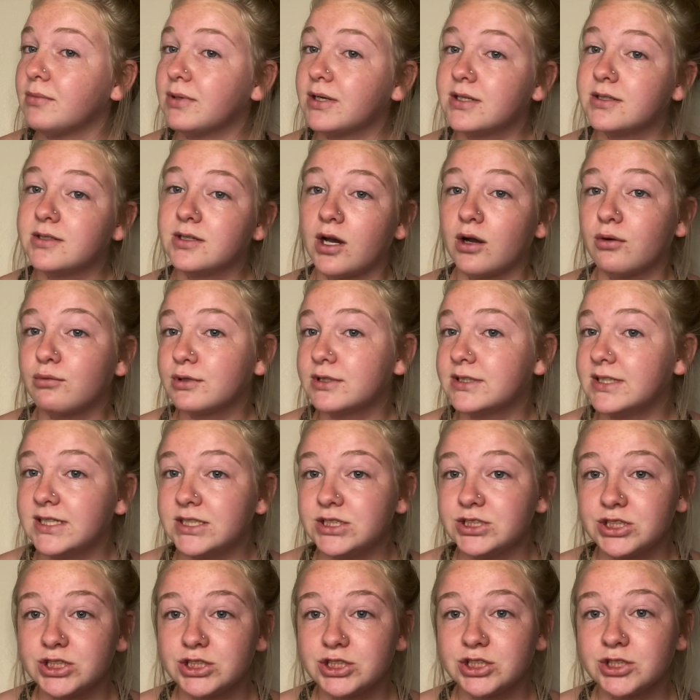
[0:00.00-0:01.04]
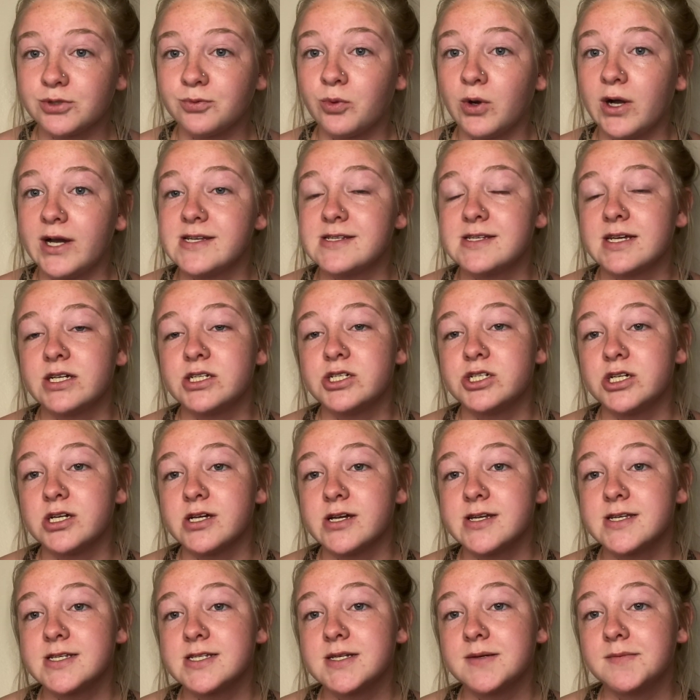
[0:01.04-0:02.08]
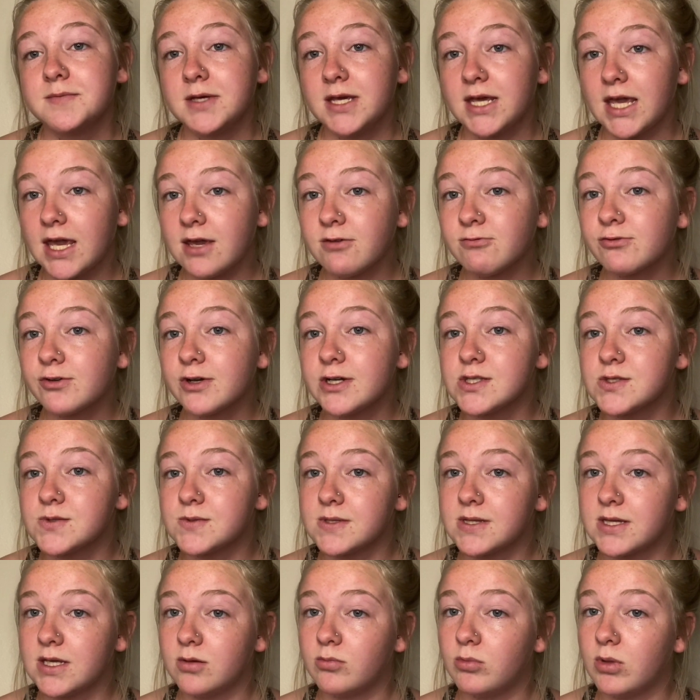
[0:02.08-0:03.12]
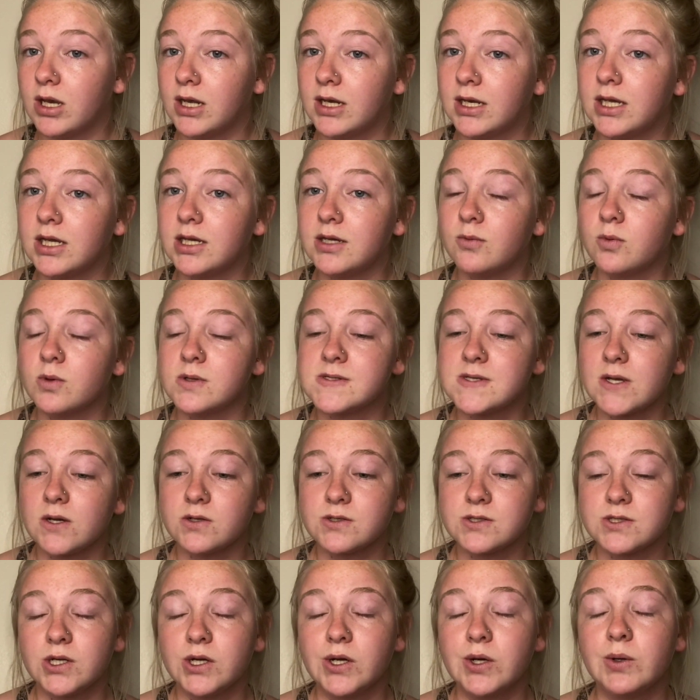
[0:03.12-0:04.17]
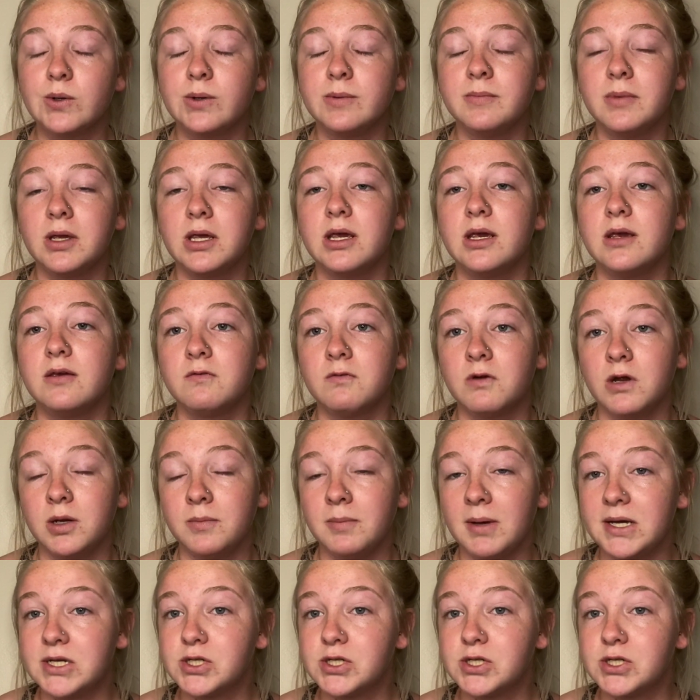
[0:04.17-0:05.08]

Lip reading: not relationship wise. I just became friends with him, and he was also making very bad